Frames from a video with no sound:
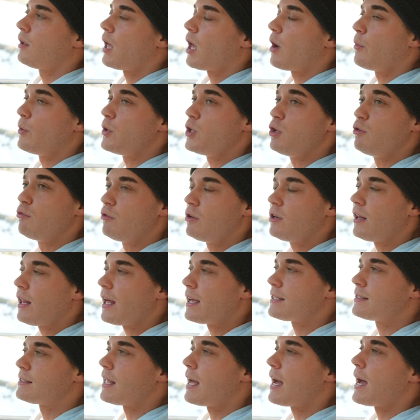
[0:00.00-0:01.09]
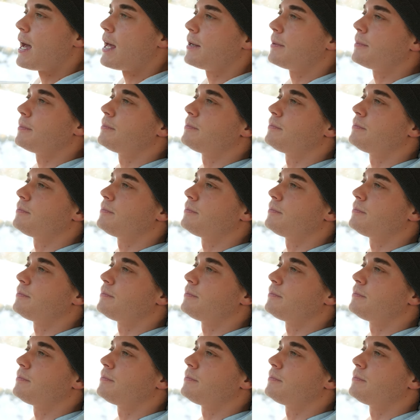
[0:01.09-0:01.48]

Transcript: And when you realize that,